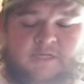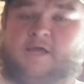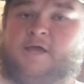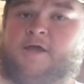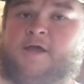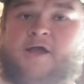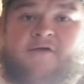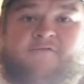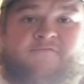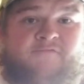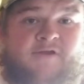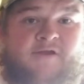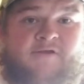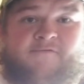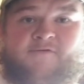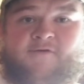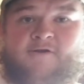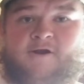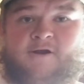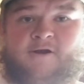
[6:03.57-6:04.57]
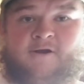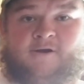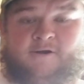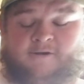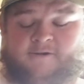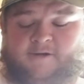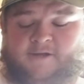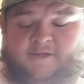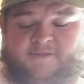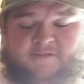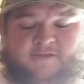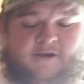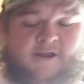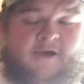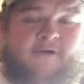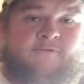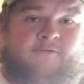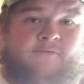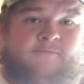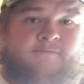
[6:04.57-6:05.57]
I've never heard nothing
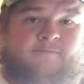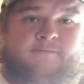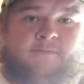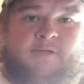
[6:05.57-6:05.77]
on them.